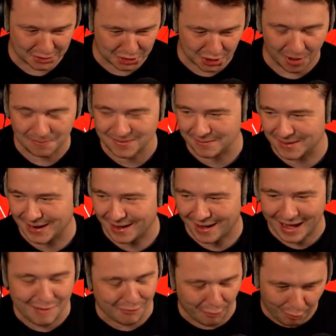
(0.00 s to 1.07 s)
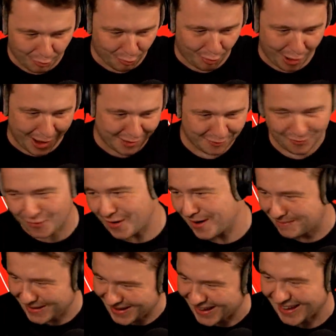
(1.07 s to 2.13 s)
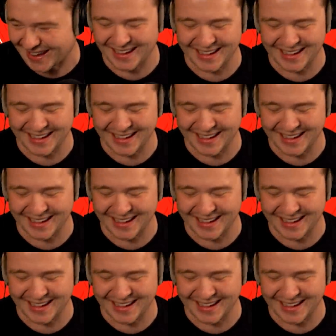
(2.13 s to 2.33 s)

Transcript: chopped him in half right in front yeah, of no, me.